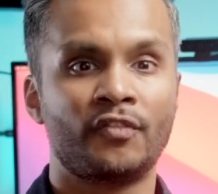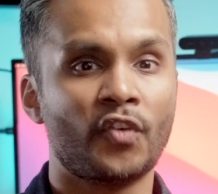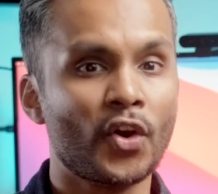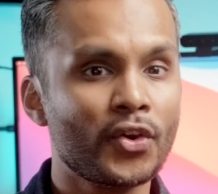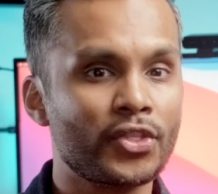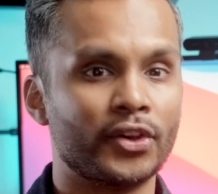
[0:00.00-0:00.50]

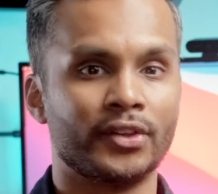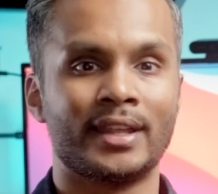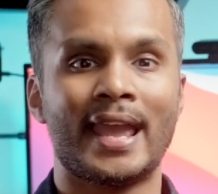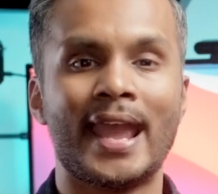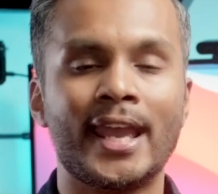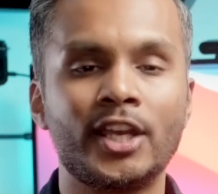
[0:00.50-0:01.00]
Further,
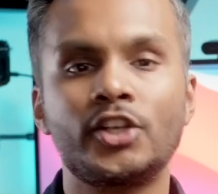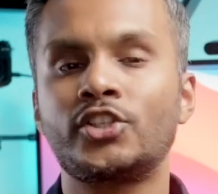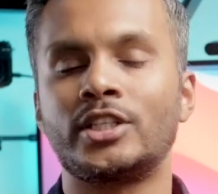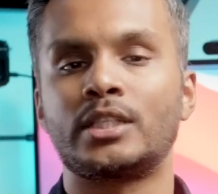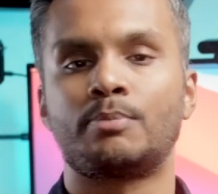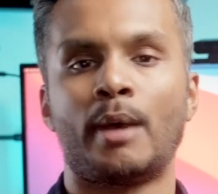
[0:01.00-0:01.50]
the
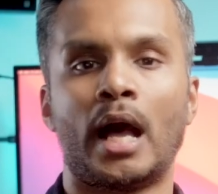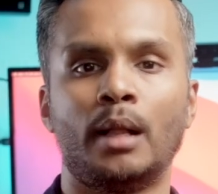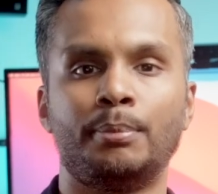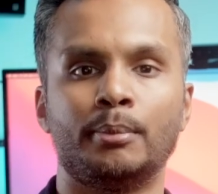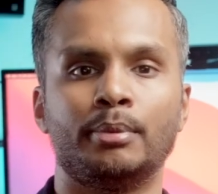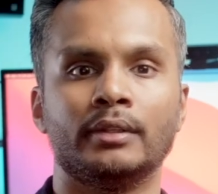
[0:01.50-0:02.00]
energy is
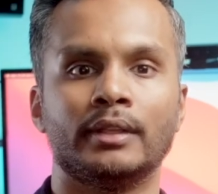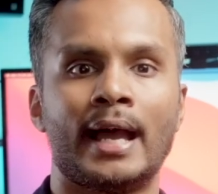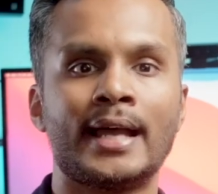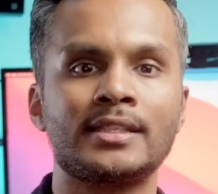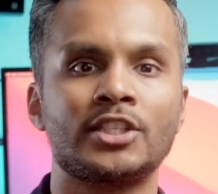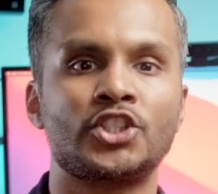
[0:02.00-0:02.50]
palpable.
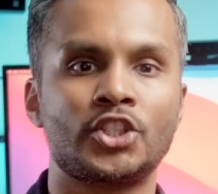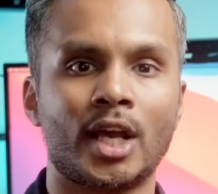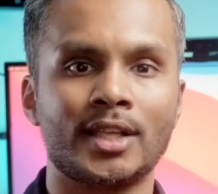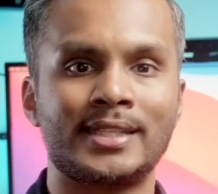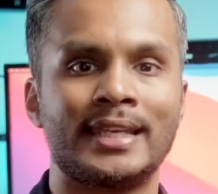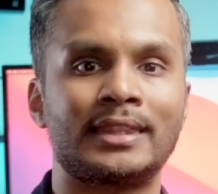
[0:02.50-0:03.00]
As the
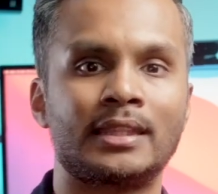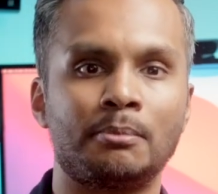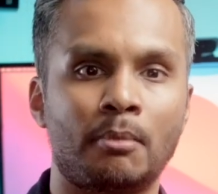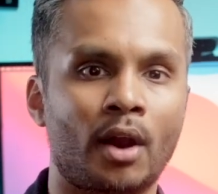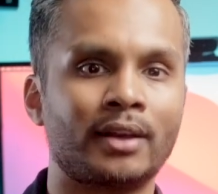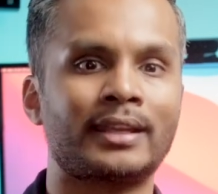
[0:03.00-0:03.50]
shots hit the
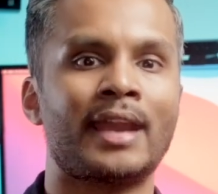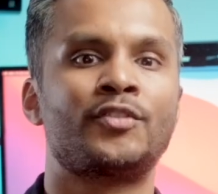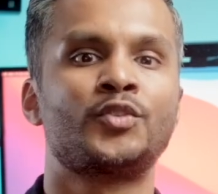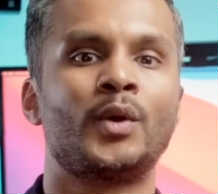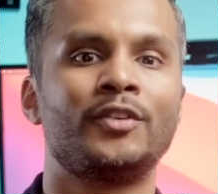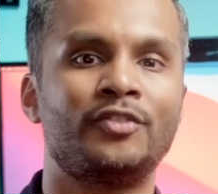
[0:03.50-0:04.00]
mark,
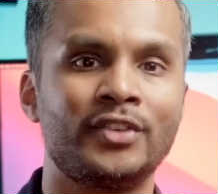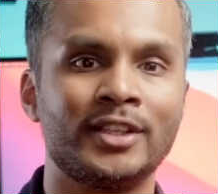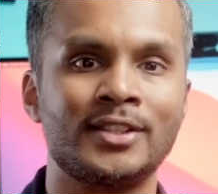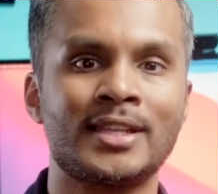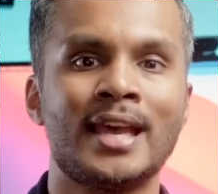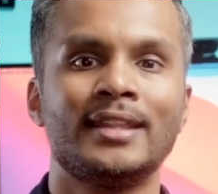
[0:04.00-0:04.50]
everyone
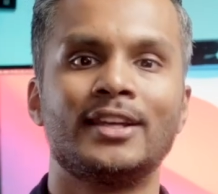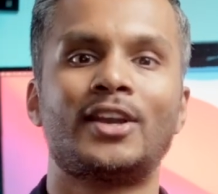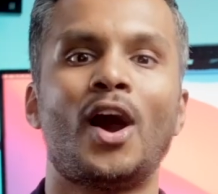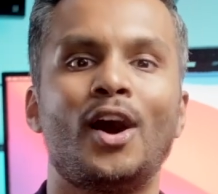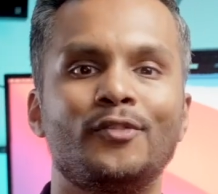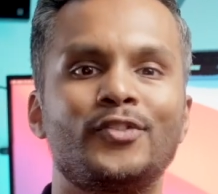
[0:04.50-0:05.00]
feels the
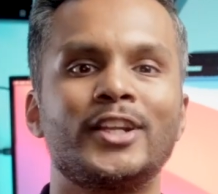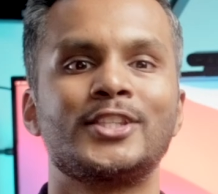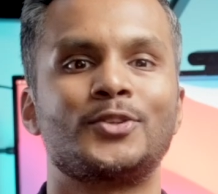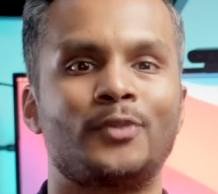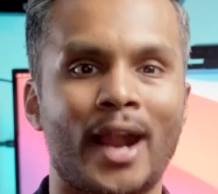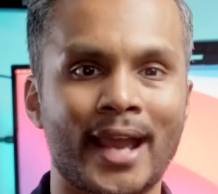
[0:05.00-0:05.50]

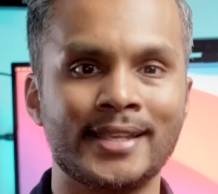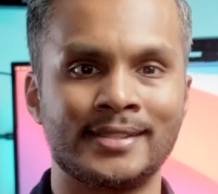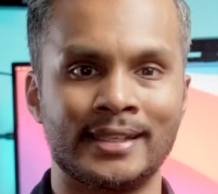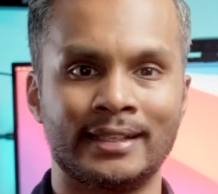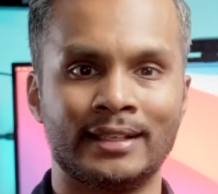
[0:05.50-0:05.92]
confidence rising.